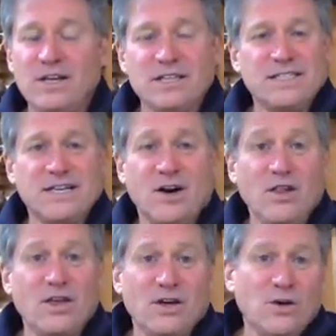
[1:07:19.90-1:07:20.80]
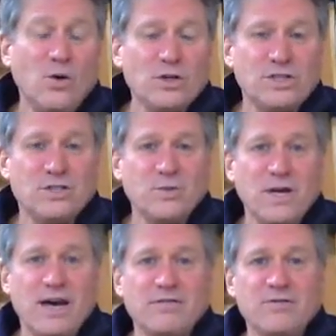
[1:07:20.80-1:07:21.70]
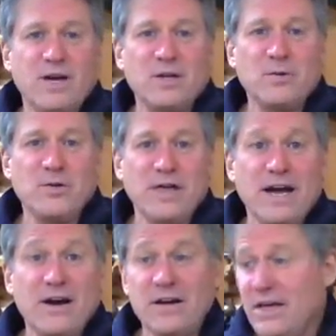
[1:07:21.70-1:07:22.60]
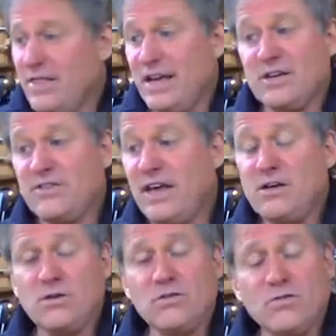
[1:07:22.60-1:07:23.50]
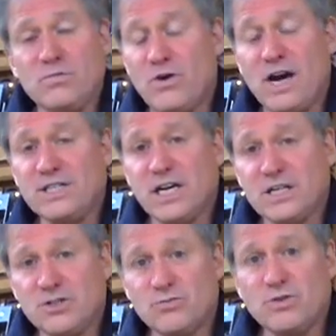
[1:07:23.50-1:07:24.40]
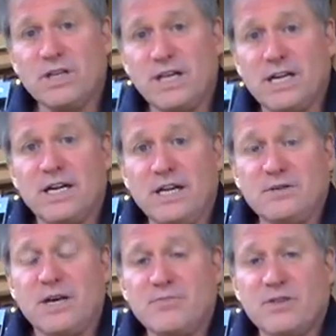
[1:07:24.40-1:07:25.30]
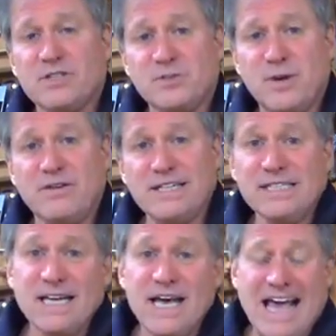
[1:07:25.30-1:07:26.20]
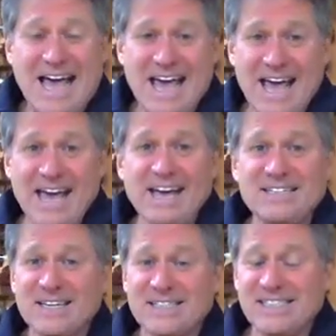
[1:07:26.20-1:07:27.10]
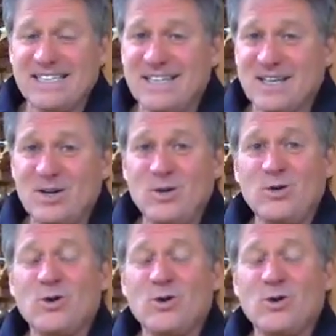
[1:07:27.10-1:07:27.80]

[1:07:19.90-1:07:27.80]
You can see all the courses we have available there that take you through projects really in an in-depth experience. And you can see the new